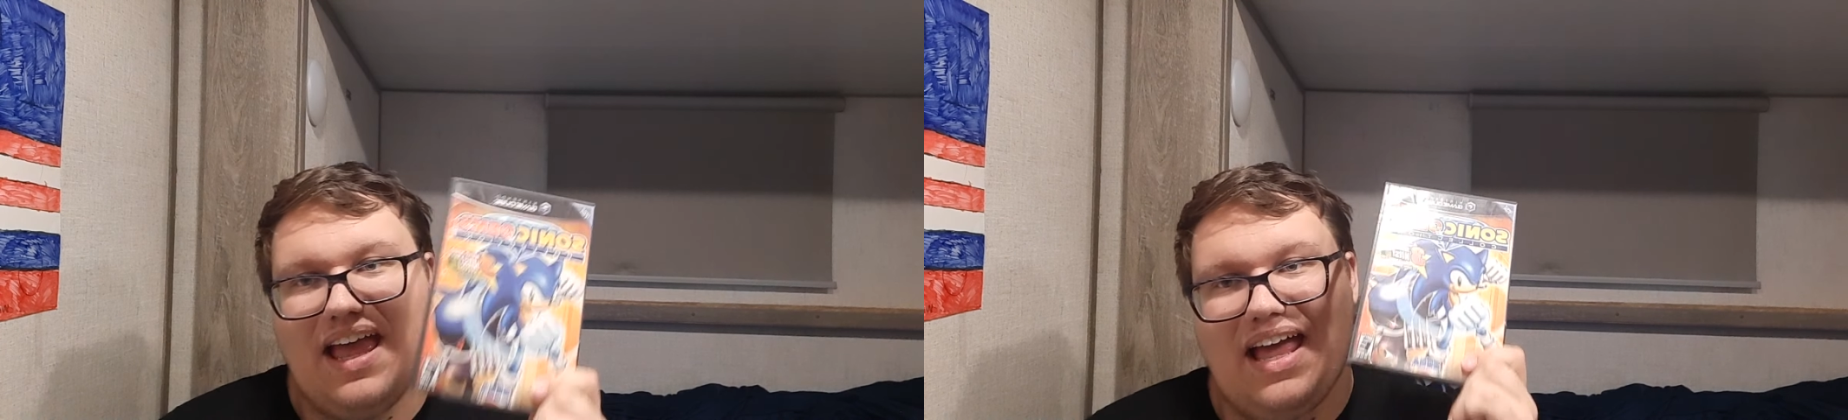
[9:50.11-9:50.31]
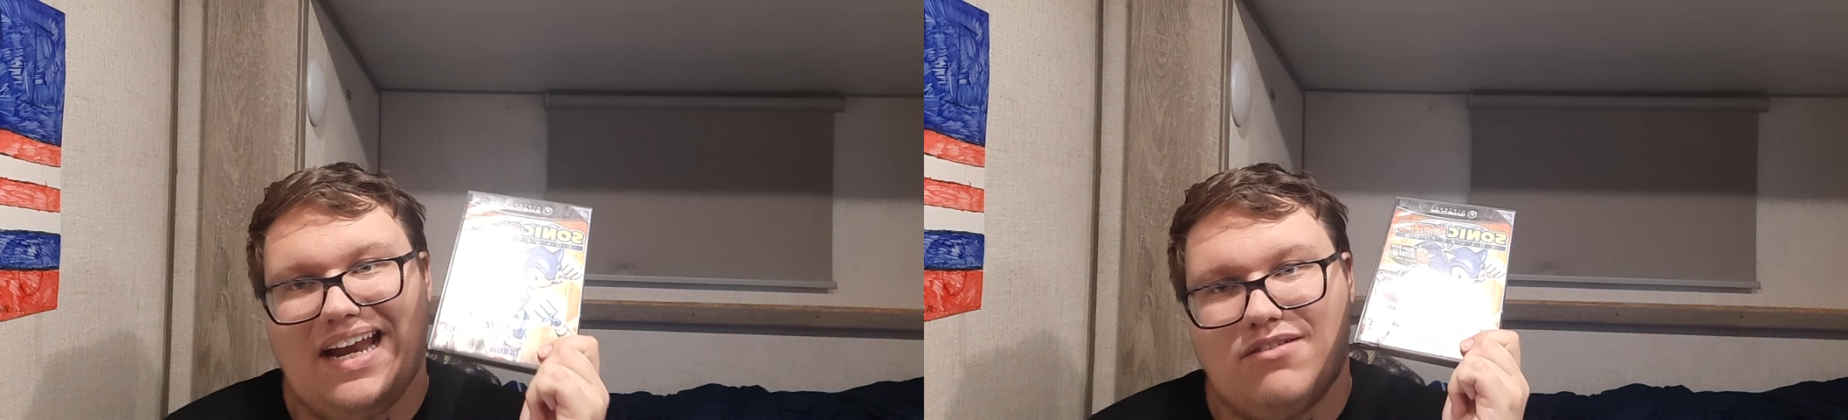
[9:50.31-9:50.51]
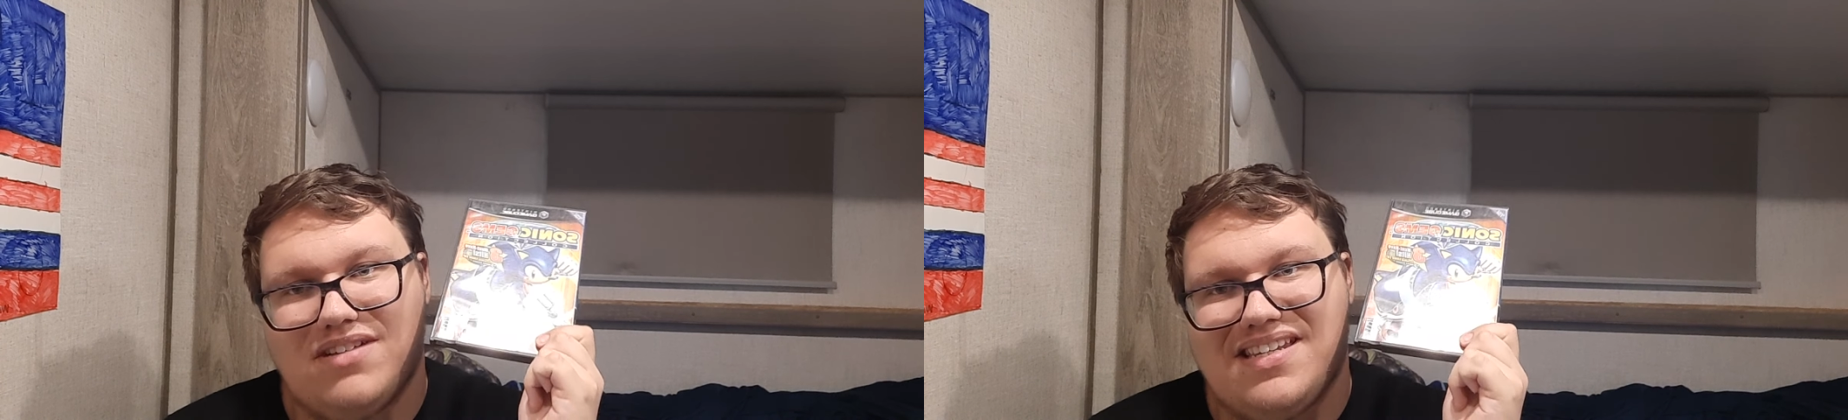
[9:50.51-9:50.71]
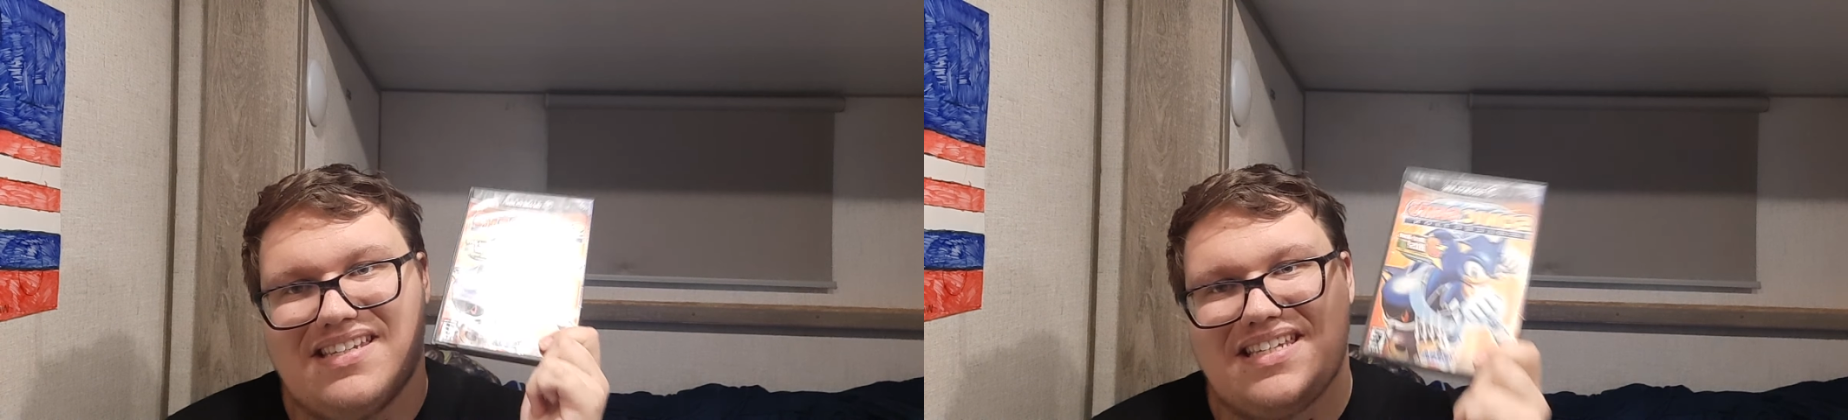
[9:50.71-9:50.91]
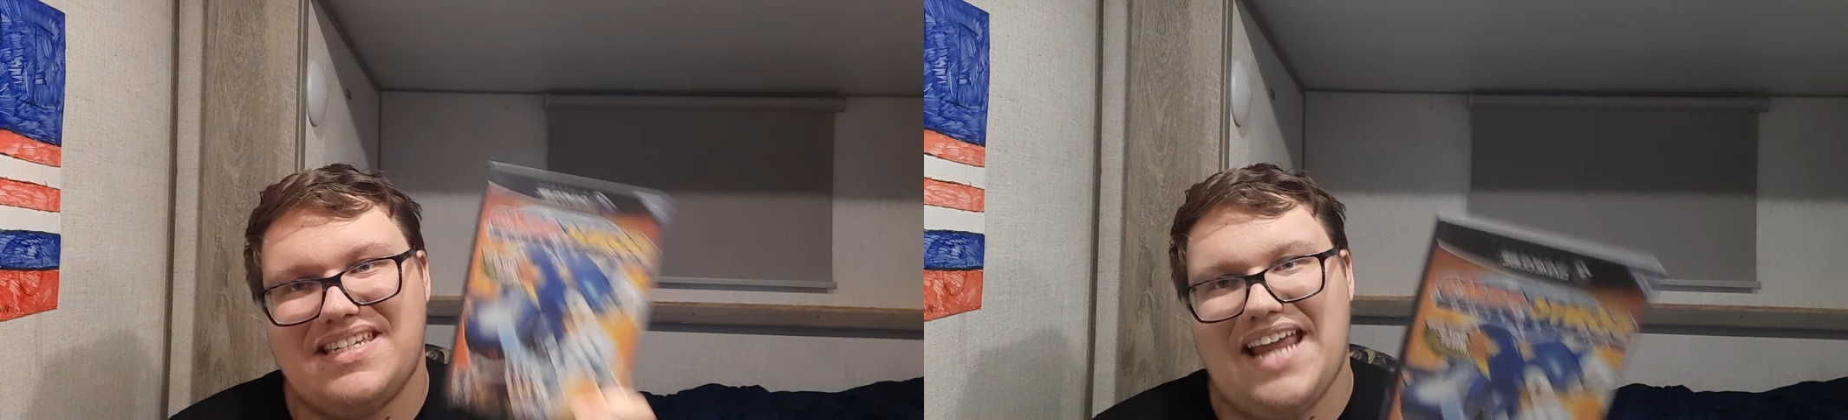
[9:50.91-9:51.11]
an
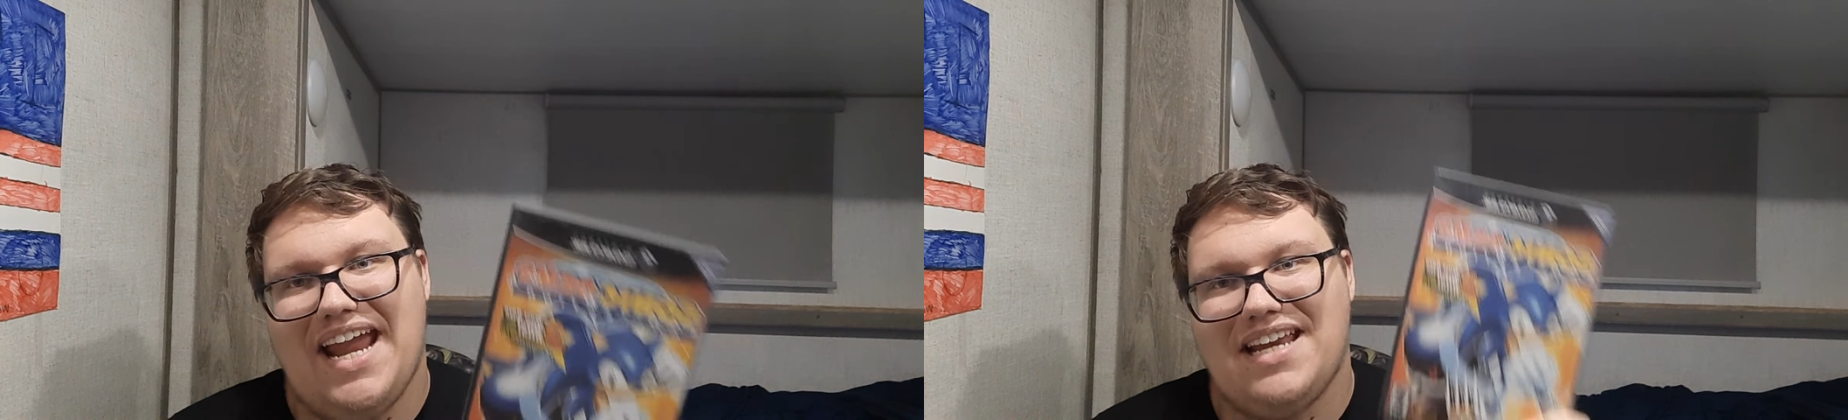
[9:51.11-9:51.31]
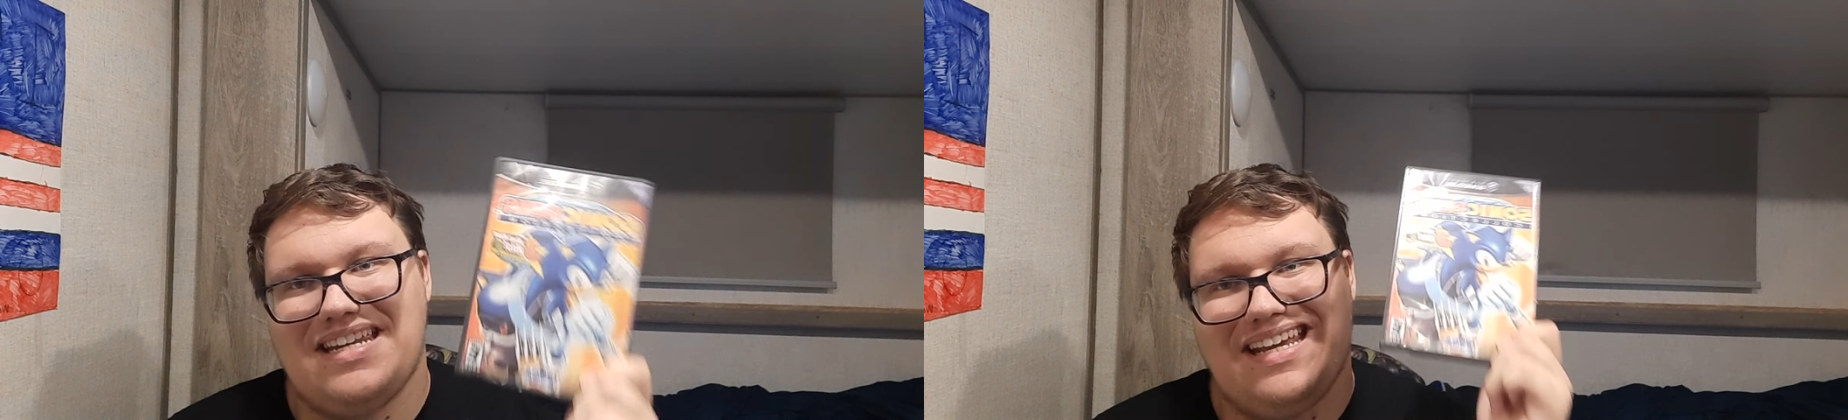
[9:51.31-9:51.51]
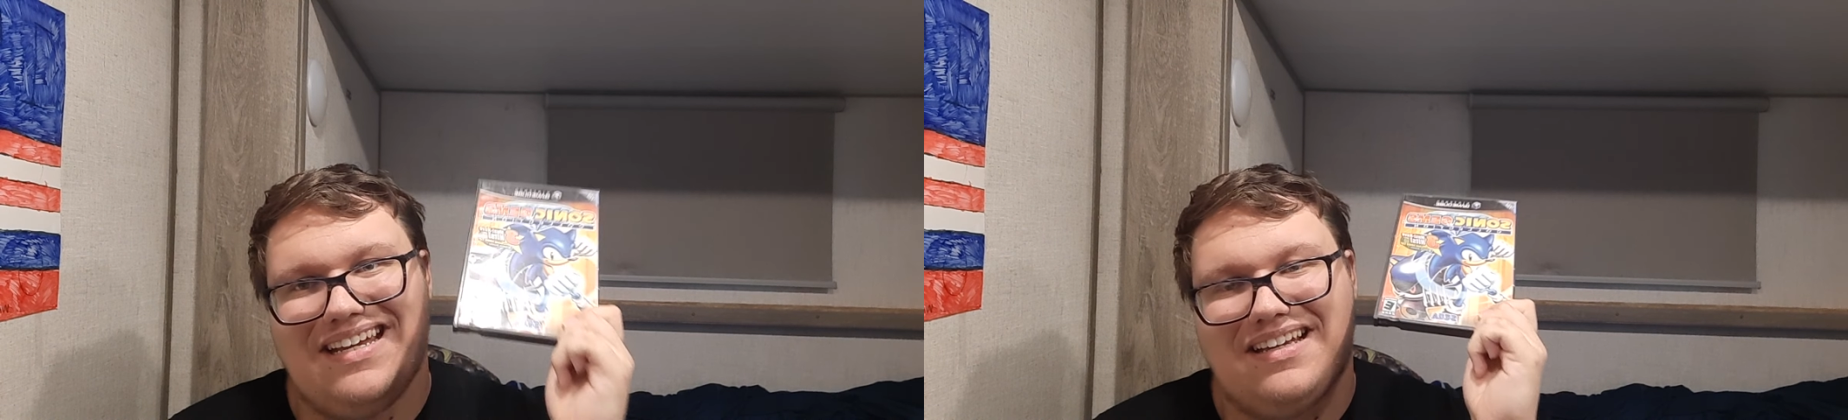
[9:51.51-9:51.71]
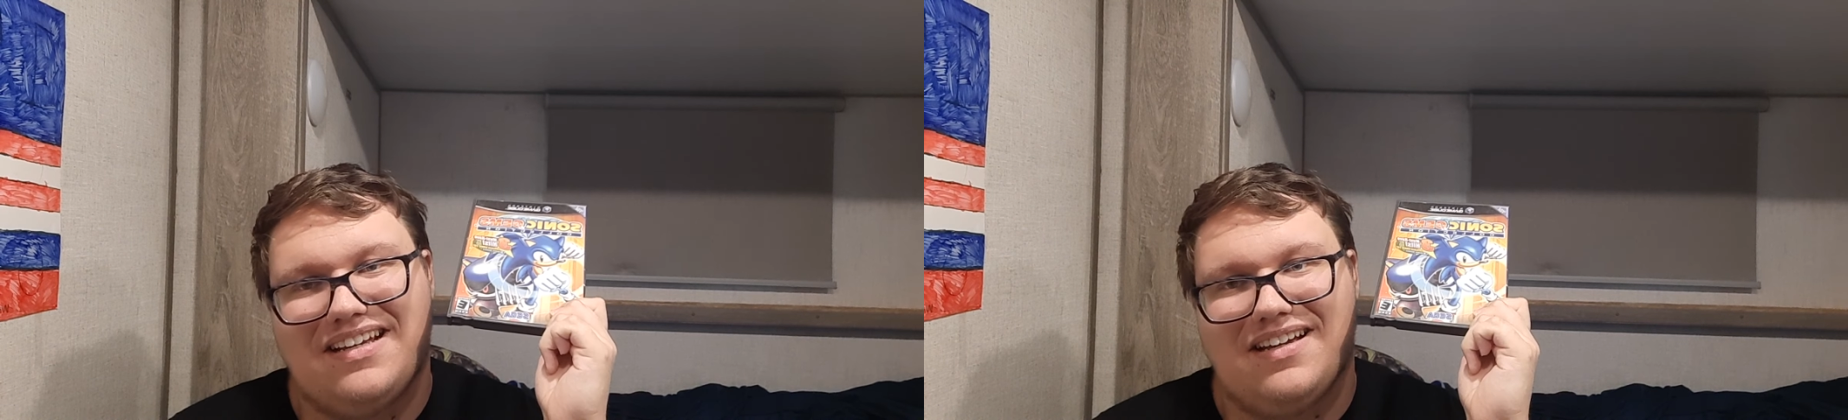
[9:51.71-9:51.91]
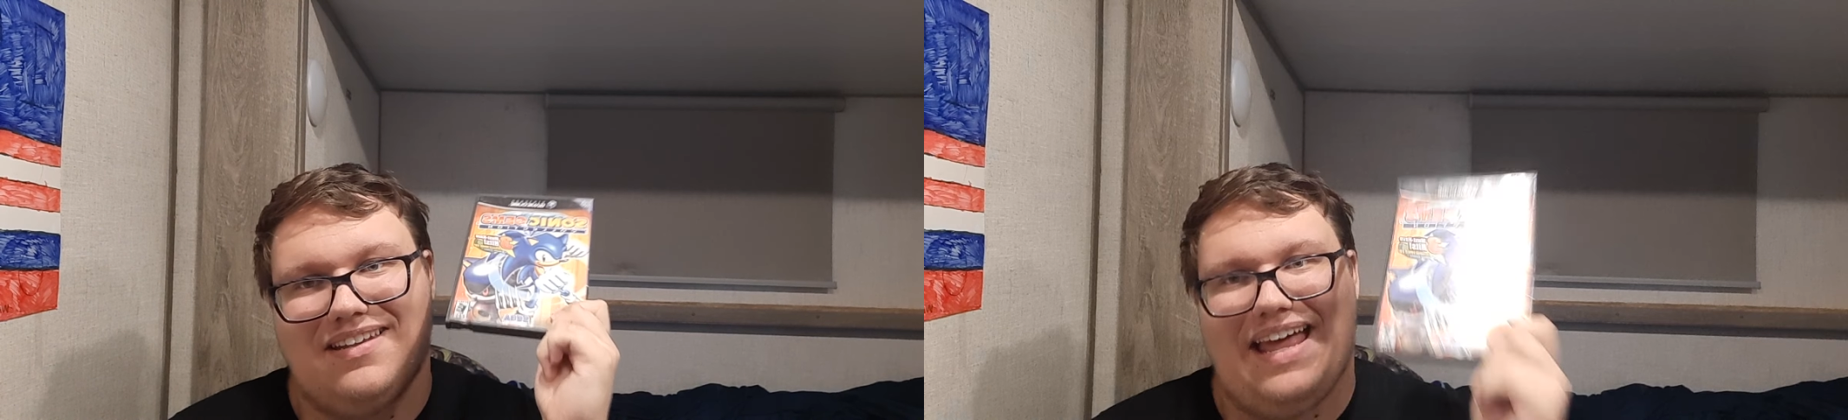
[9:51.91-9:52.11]
outstanding
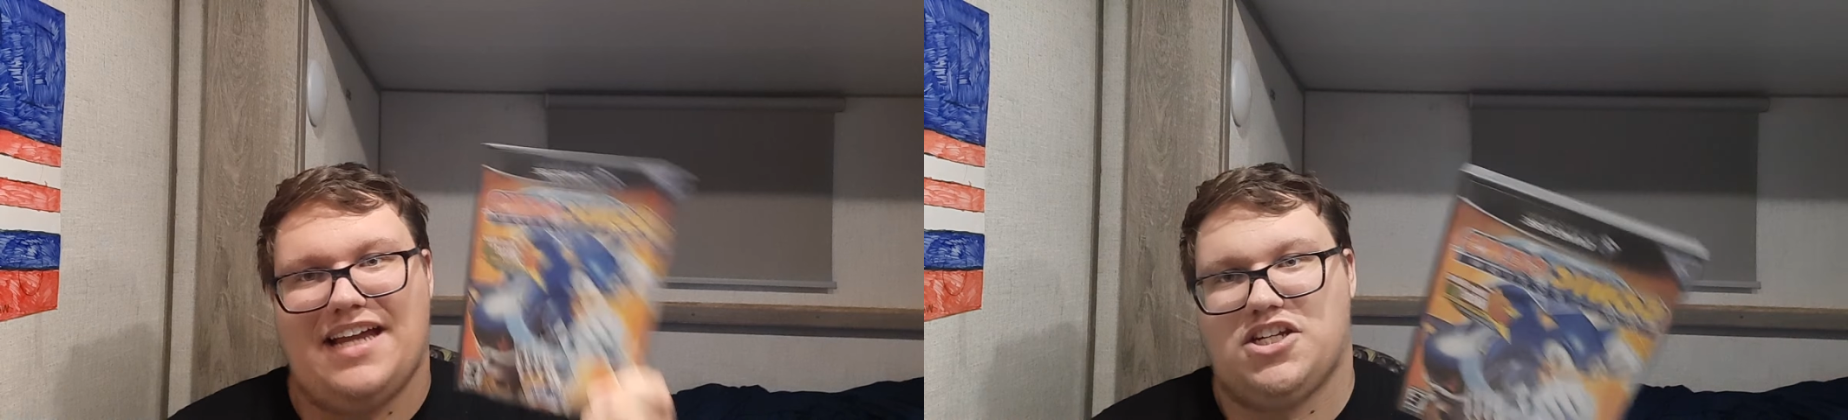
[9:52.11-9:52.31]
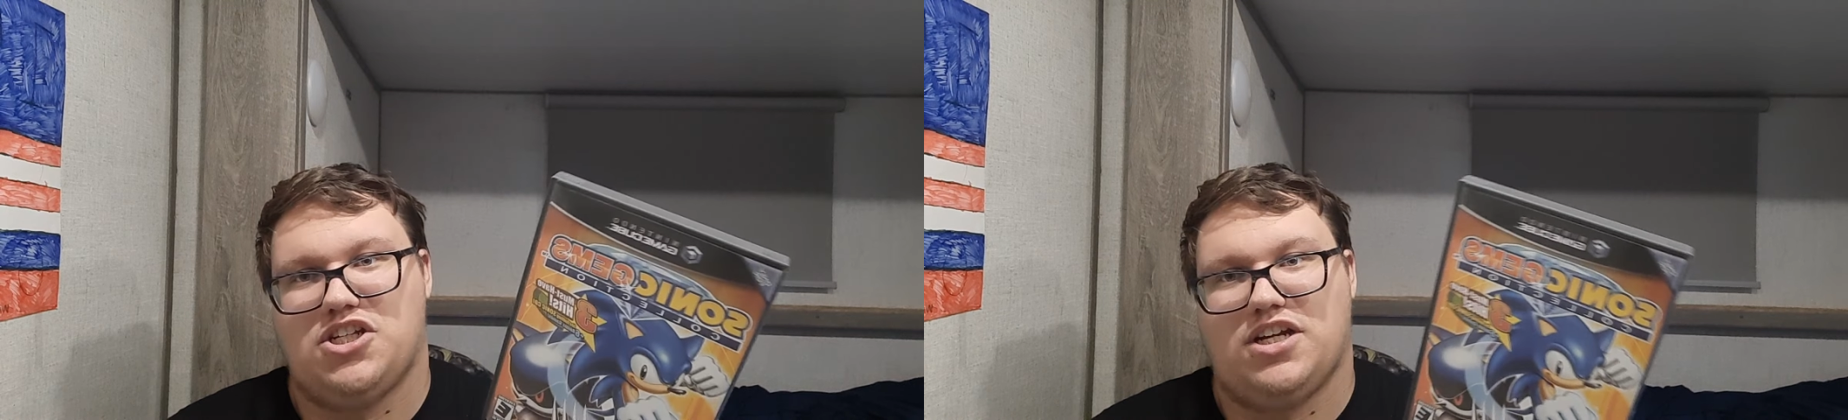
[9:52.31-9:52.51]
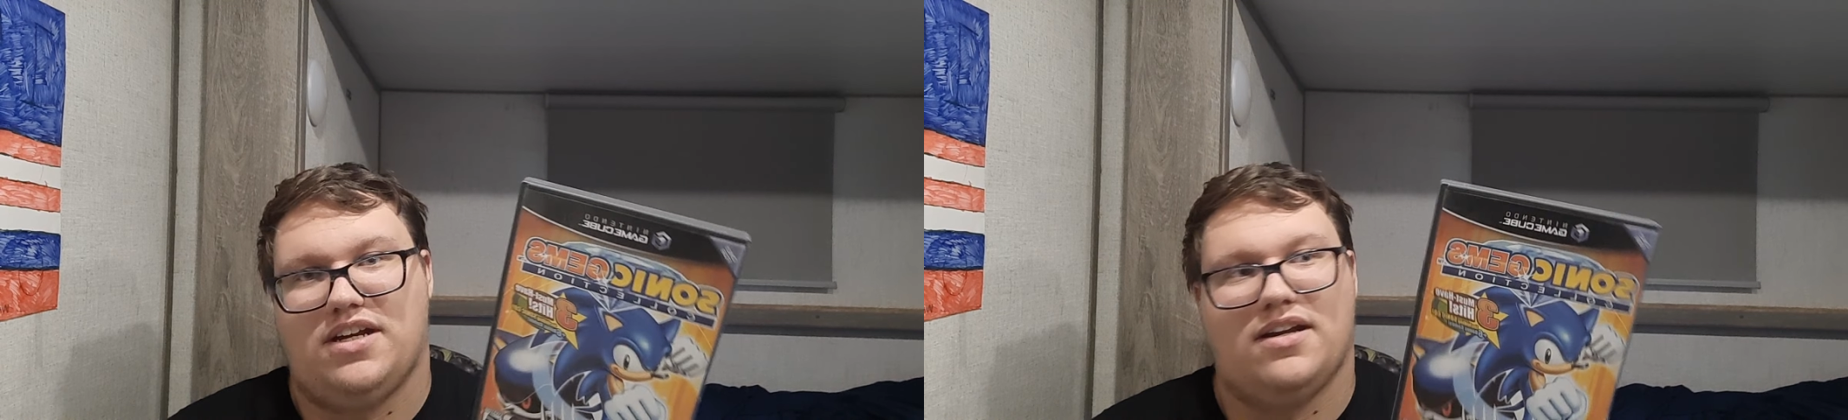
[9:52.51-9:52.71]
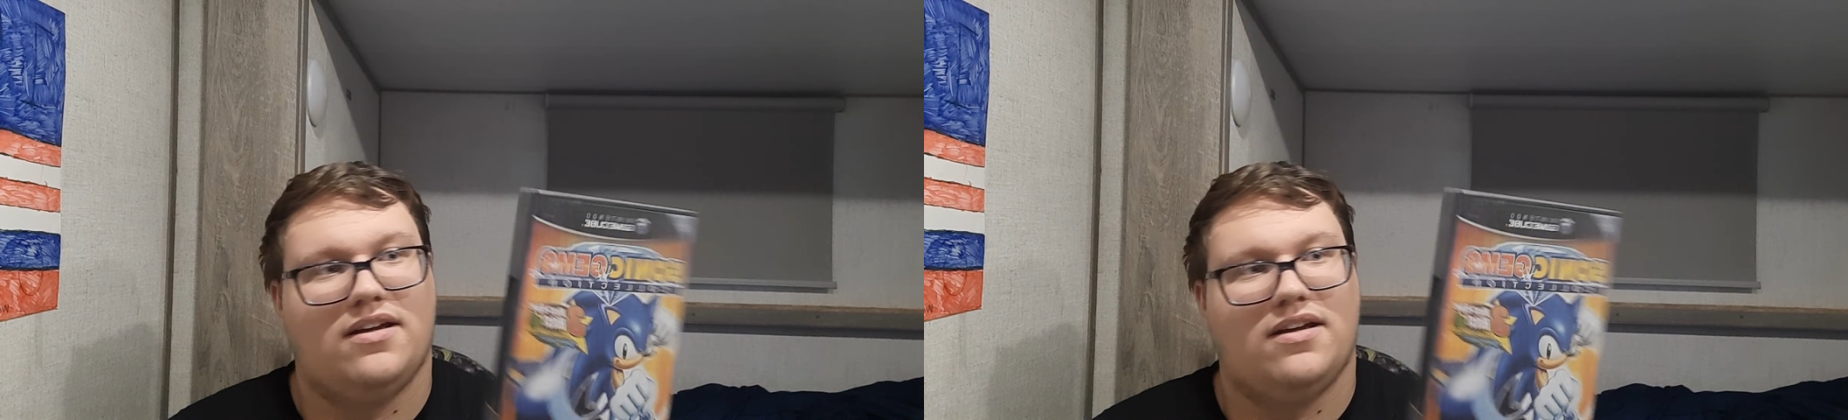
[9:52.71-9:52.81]
collection.